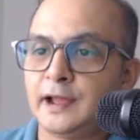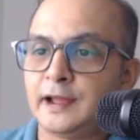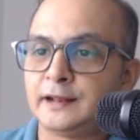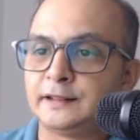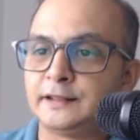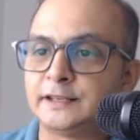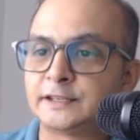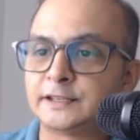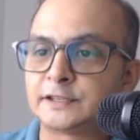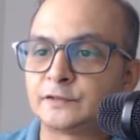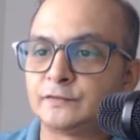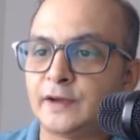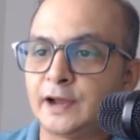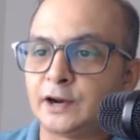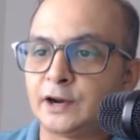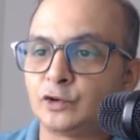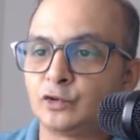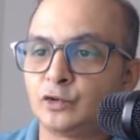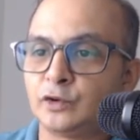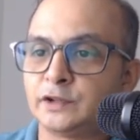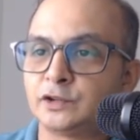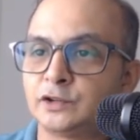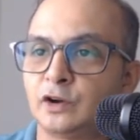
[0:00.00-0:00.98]
This
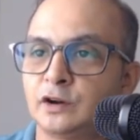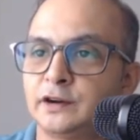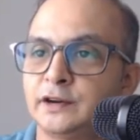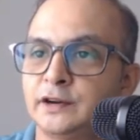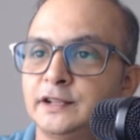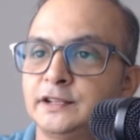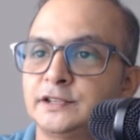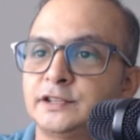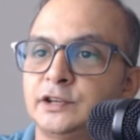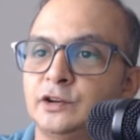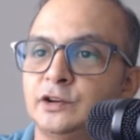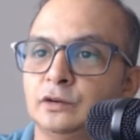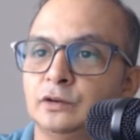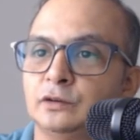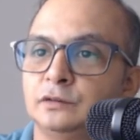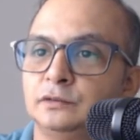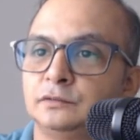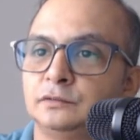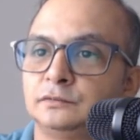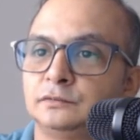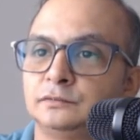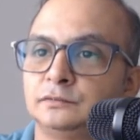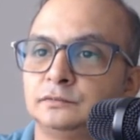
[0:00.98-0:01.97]
value is already 0,
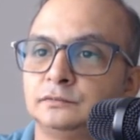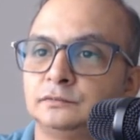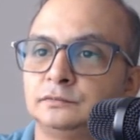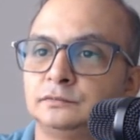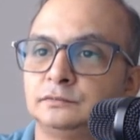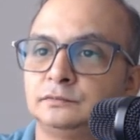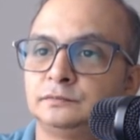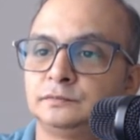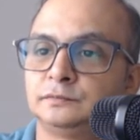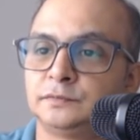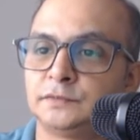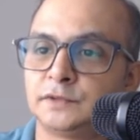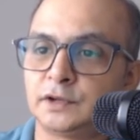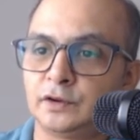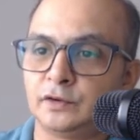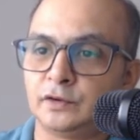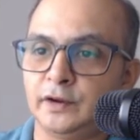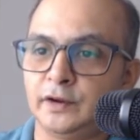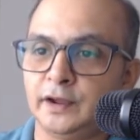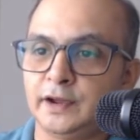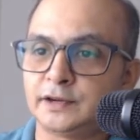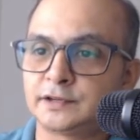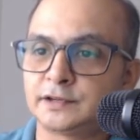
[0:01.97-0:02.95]

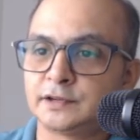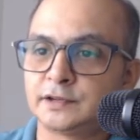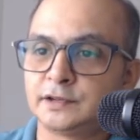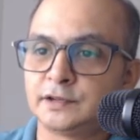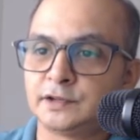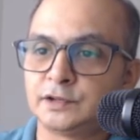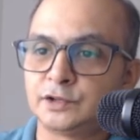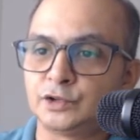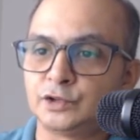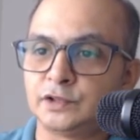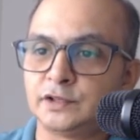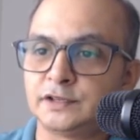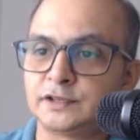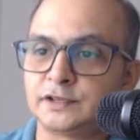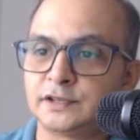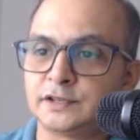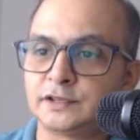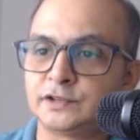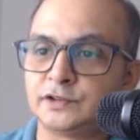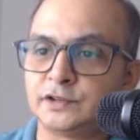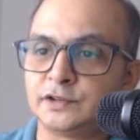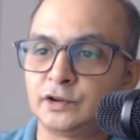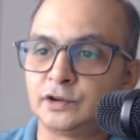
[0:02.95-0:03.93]
correct? So this
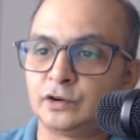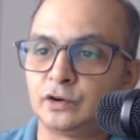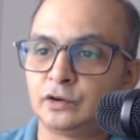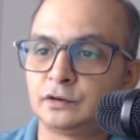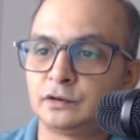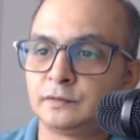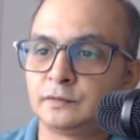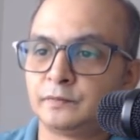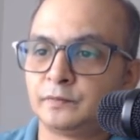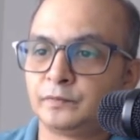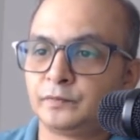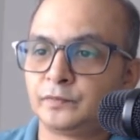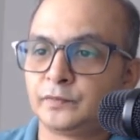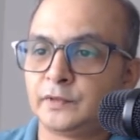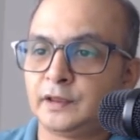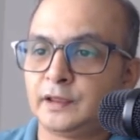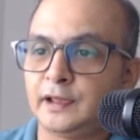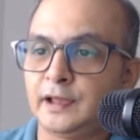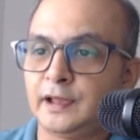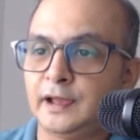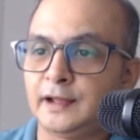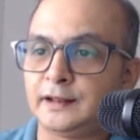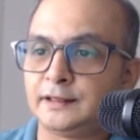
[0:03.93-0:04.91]
is 0
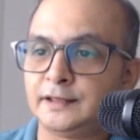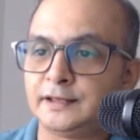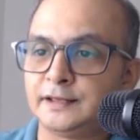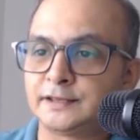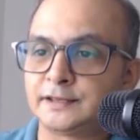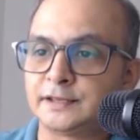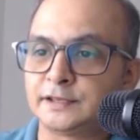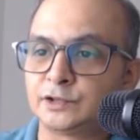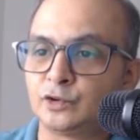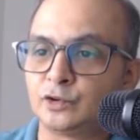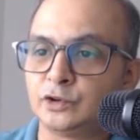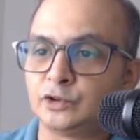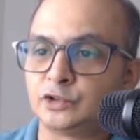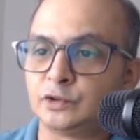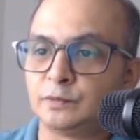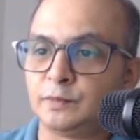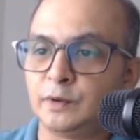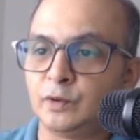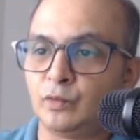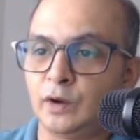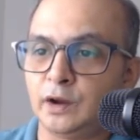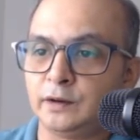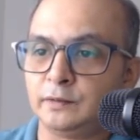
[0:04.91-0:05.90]
and this is going to
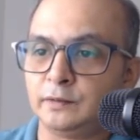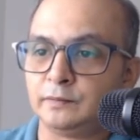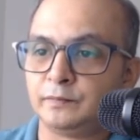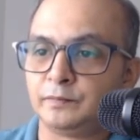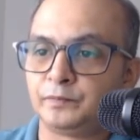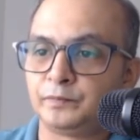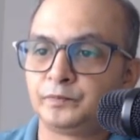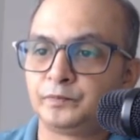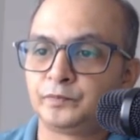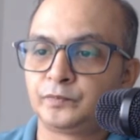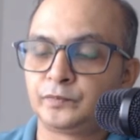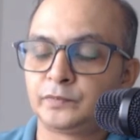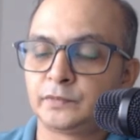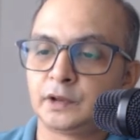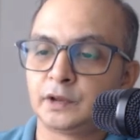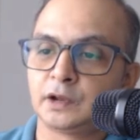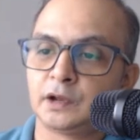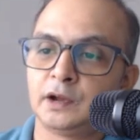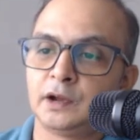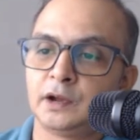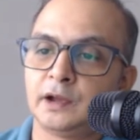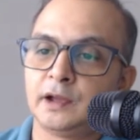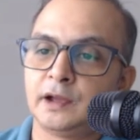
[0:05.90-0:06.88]
be 1.
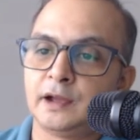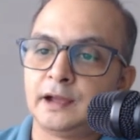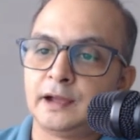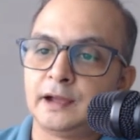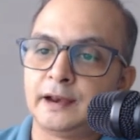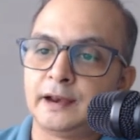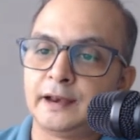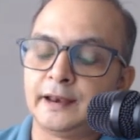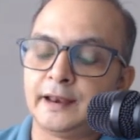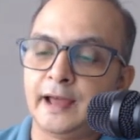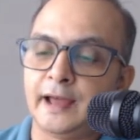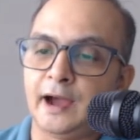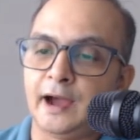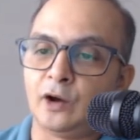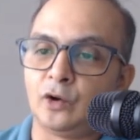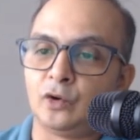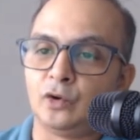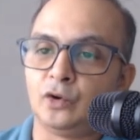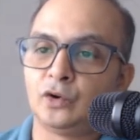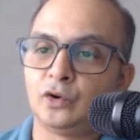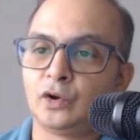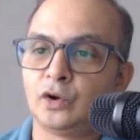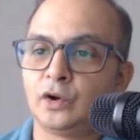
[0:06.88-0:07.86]

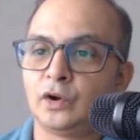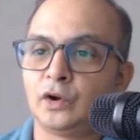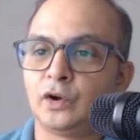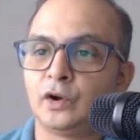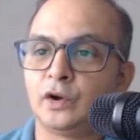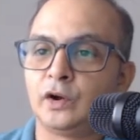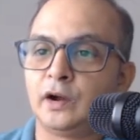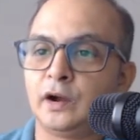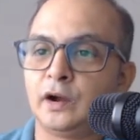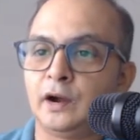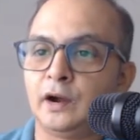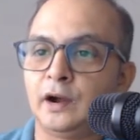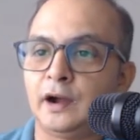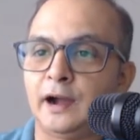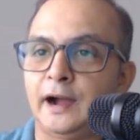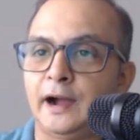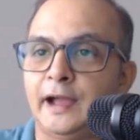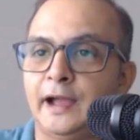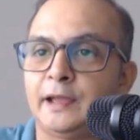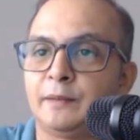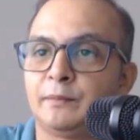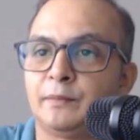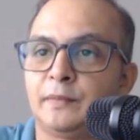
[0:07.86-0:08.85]
Now
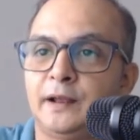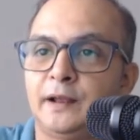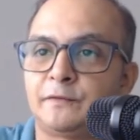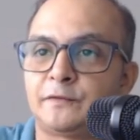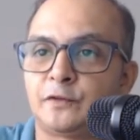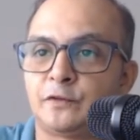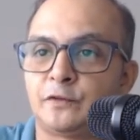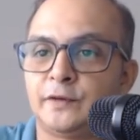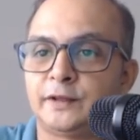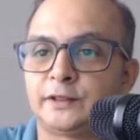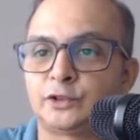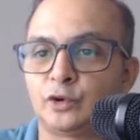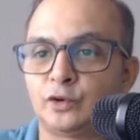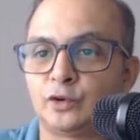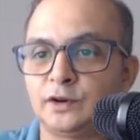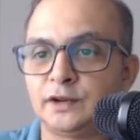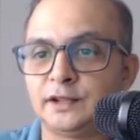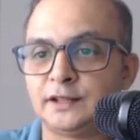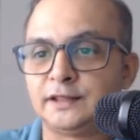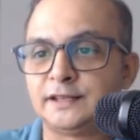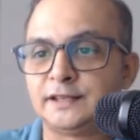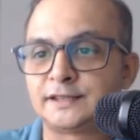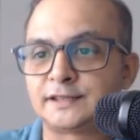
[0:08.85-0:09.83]
I am left with
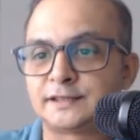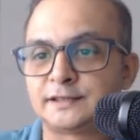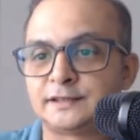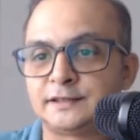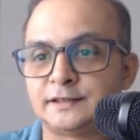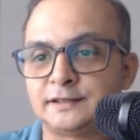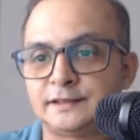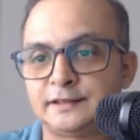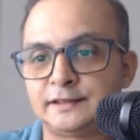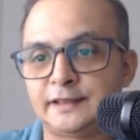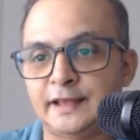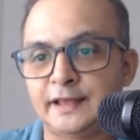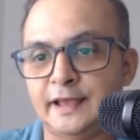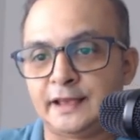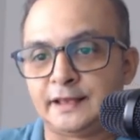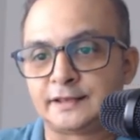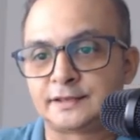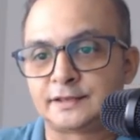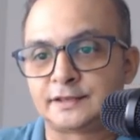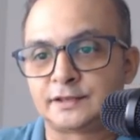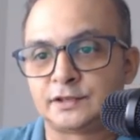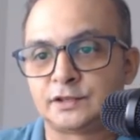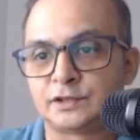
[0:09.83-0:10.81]
only these
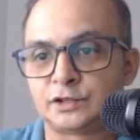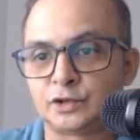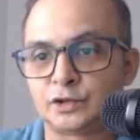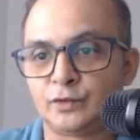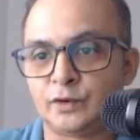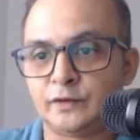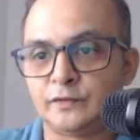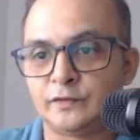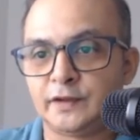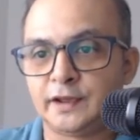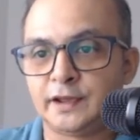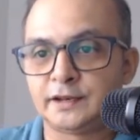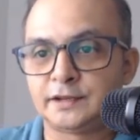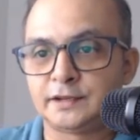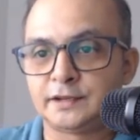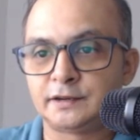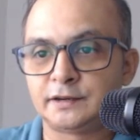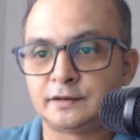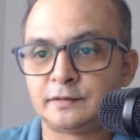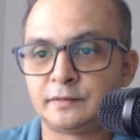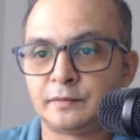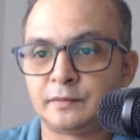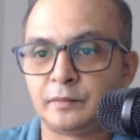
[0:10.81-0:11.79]
things. So what we get
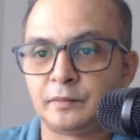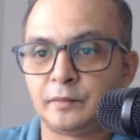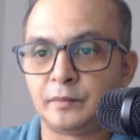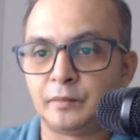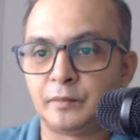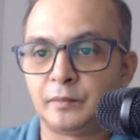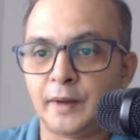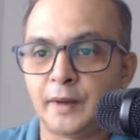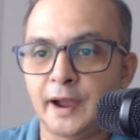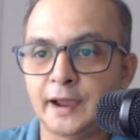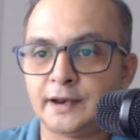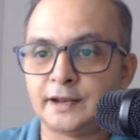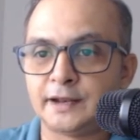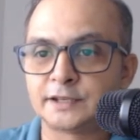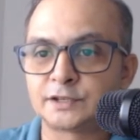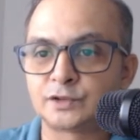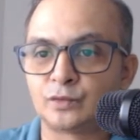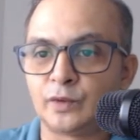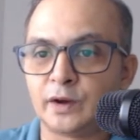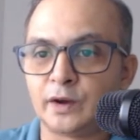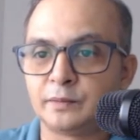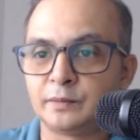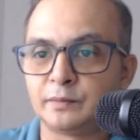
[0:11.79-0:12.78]
here? Minus
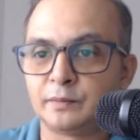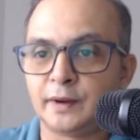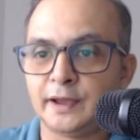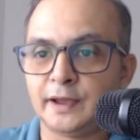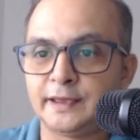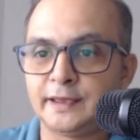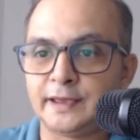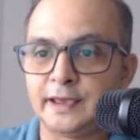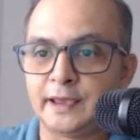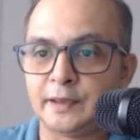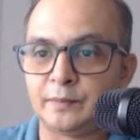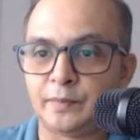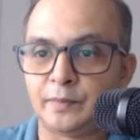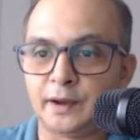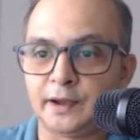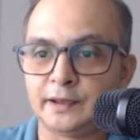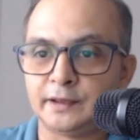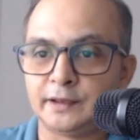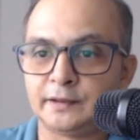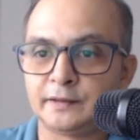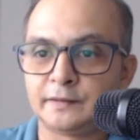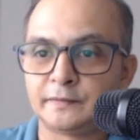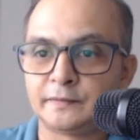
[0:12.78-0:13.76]
1 by k pi